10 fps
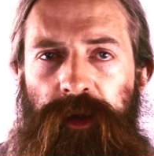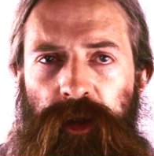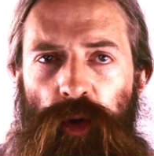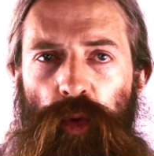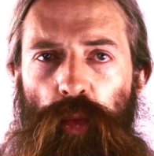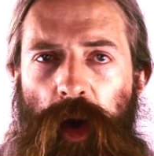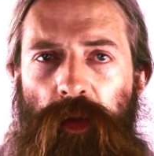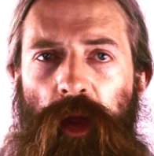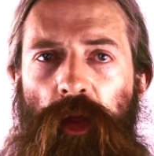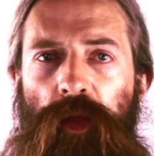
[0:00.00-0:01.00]
to
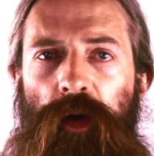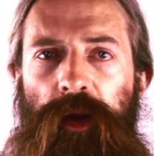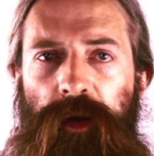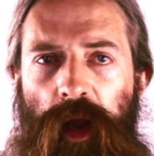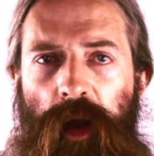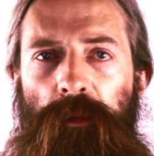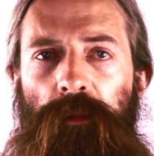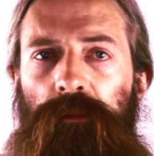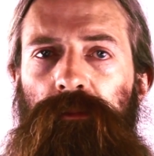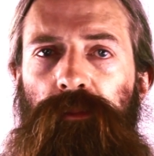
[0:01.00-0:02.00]
whether there is
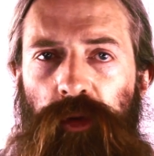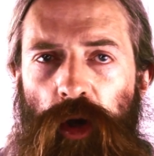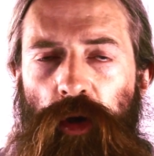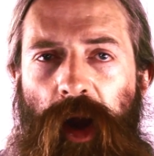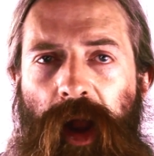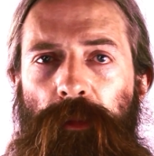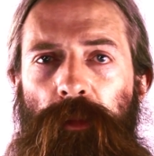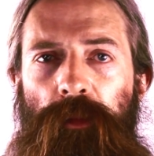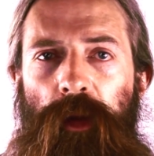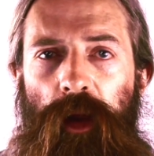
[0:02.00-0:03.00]
some
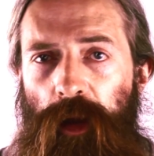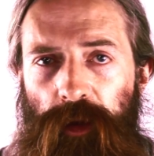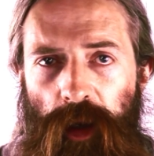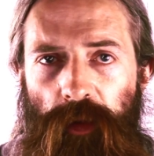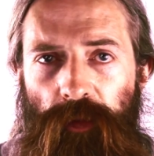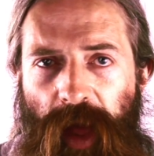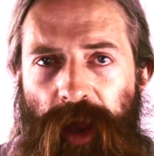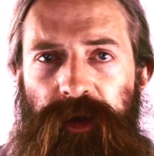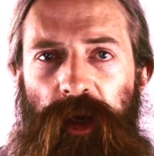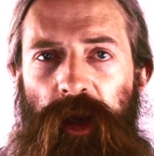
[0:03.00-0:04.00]
program
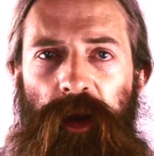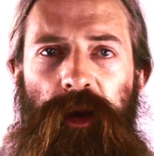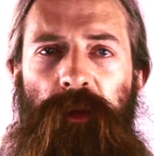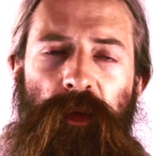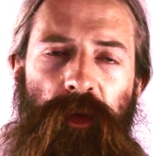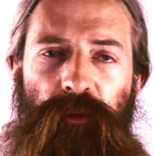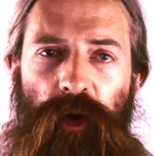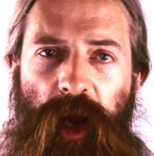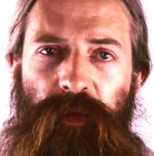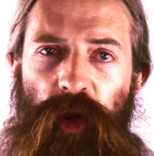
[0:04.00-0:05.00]
that is, if you
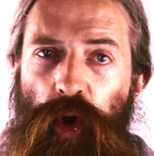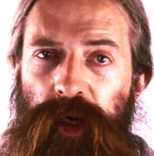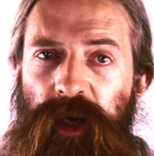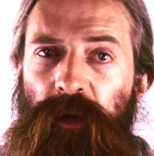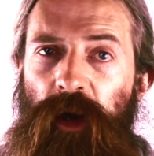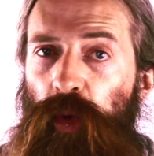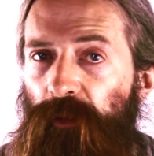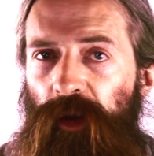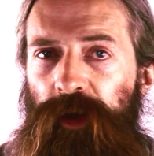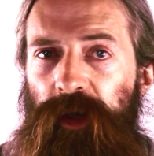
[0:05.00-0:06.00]
like, the organismal
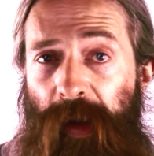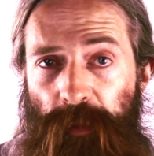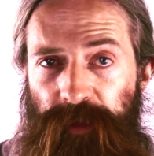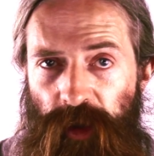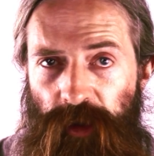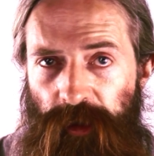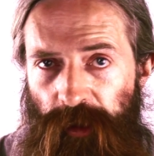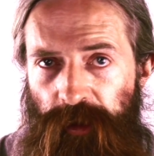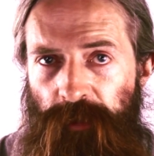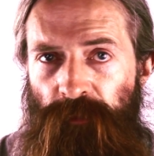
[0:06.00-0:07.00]
equivalent of
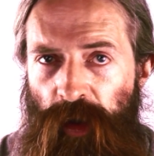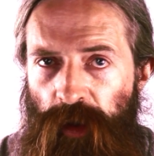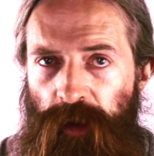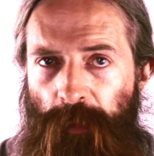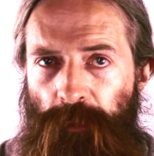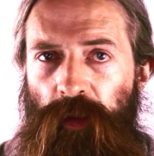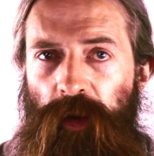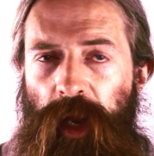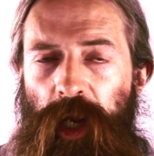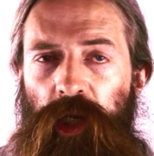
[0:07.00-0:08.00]
apoptosis, something
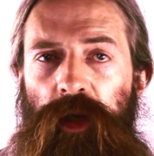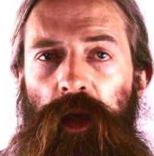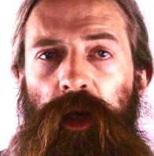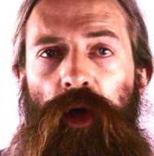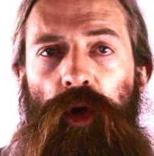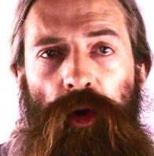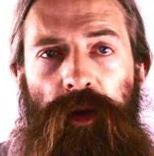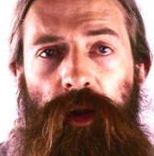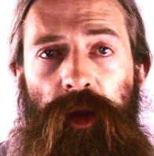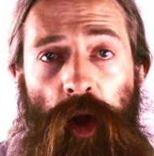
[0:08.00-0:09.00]
that actually
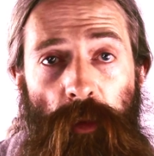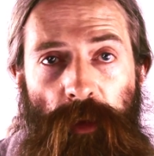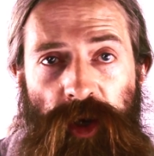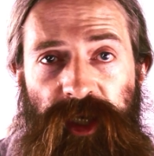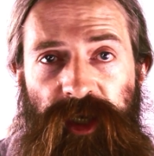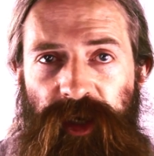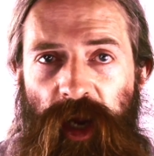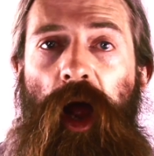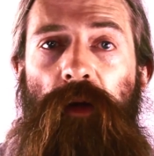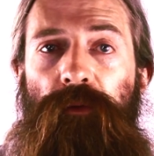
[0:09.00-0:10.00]
causes the whole body to
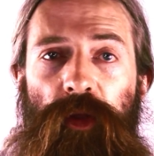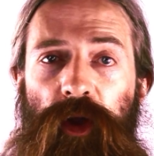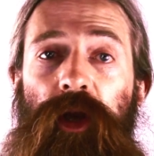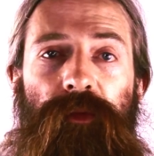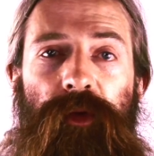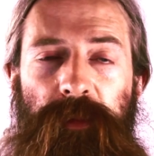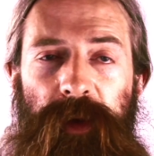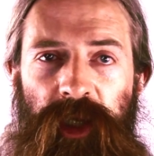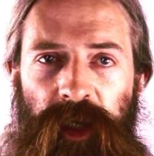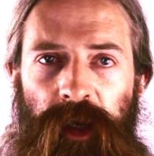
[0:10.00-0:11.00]
die for the good of the
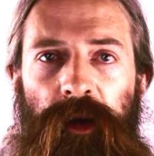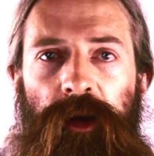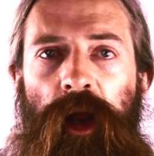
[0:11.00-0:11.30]
species.